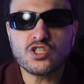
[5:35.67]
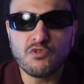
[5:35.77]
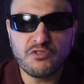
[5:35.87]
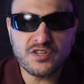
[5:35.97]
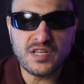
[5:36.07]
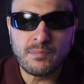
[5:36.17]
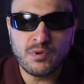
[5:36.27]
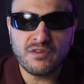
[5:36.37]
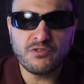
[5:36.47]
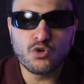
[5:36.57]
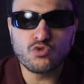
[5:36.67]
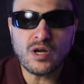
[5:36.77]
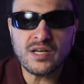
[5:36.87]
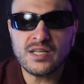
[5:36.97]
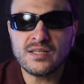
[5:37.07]
So for example, if you're
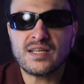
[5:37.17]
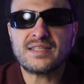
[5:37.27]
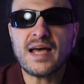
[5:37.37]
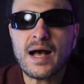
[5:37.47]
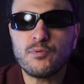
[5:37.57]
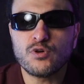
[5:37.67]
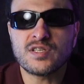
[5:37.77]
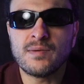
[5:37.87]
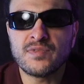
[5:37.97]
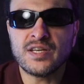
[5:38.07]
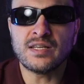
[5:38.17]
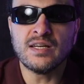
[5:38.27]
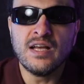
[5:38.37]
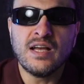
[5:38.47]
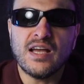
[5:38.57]
running the tap or something,
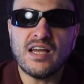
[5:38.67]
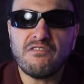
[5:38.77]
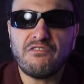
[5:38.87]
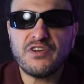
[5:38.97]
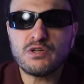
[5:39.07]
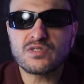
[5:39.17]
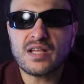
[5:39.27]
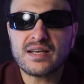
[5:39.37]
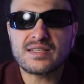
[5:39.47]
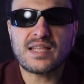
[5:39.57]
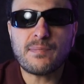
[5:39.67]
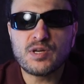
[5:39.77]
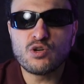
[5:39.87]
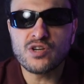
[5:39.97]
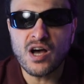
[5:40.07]
it feels like
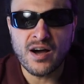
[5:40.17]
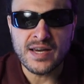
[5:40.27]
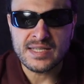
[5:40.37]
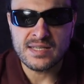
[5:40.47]
stepping on ice.